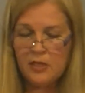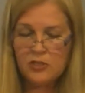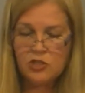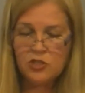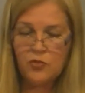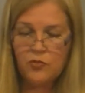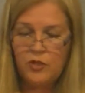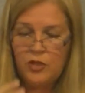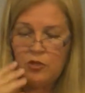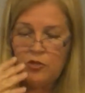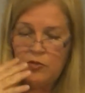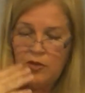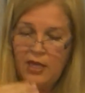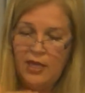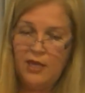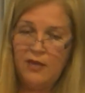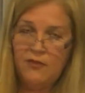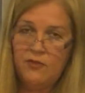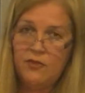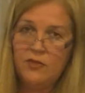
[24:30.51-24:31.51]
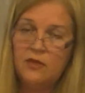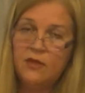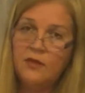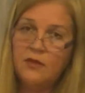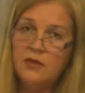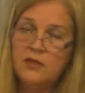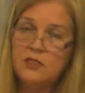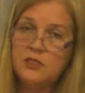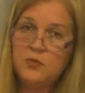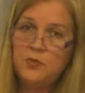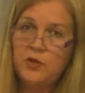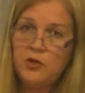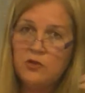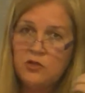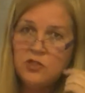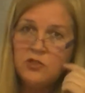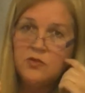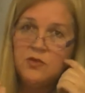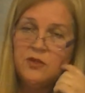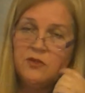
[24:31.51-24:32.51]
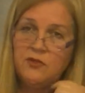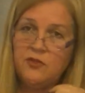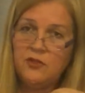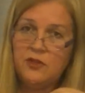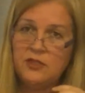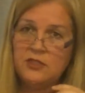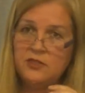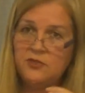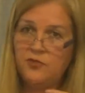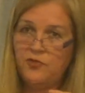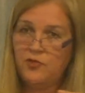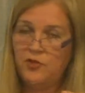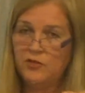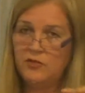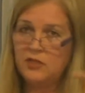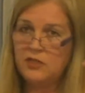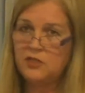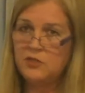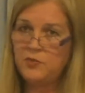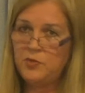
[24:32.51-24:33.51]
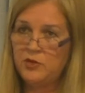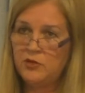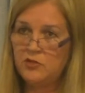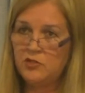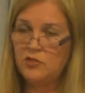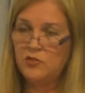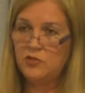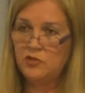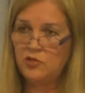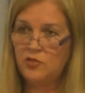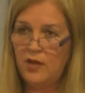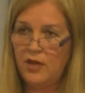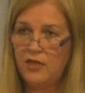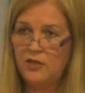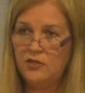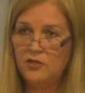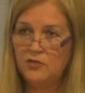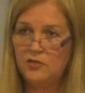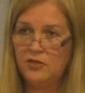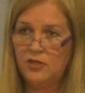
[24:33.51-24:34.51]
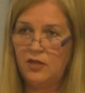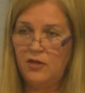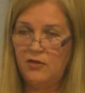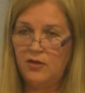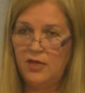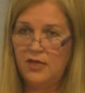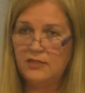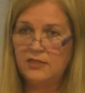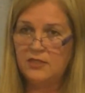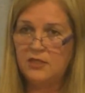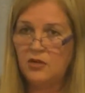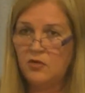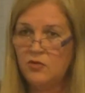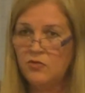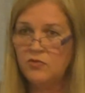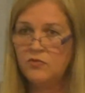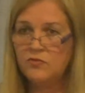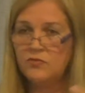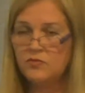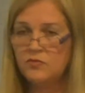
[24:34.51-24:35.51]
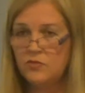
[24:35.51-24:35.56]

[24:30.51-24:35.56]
So we do have the spiritual influence from the spirits who try to tell us, no,